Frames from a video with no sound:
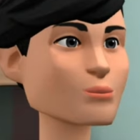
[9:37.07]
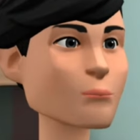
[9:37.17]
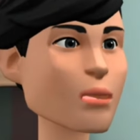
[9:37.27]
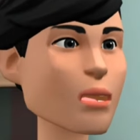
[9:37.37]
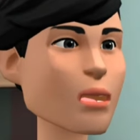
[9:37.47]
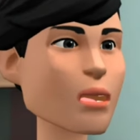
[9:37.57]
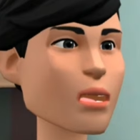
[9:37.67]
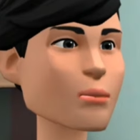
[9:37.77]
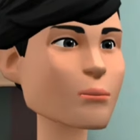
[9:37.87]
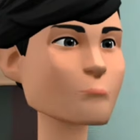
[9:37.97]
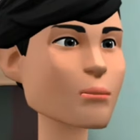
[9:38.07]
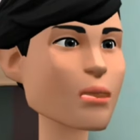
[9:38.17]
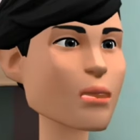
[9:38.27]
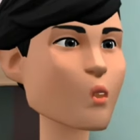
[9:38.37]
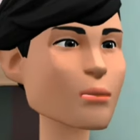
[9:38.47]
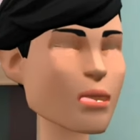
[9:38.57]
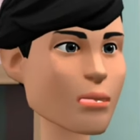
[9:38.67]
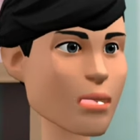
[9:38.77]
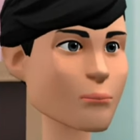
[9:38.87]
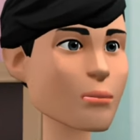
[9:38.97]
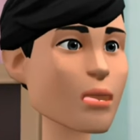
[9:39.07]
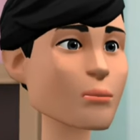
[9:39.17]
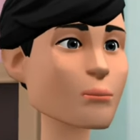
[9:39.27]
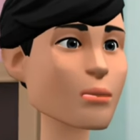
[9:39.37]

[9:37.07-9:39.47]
Letitia, based on my assessment,